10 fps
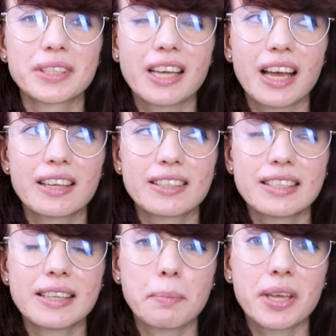but yeah, I
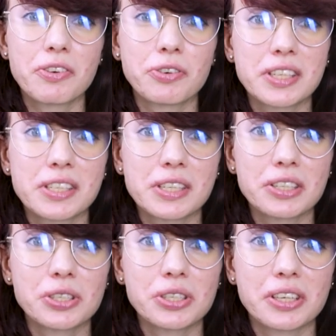did a big
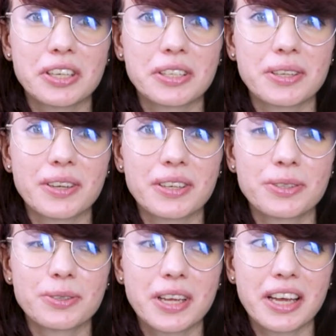research
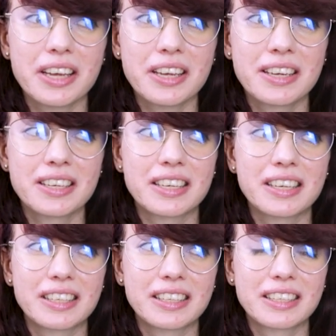today.
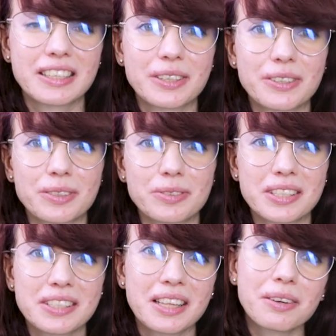Uh, all of
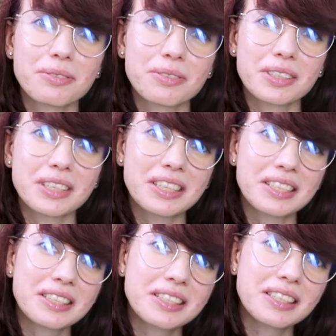the stuff
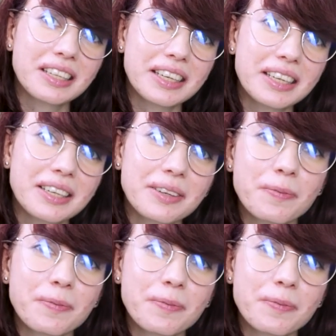is like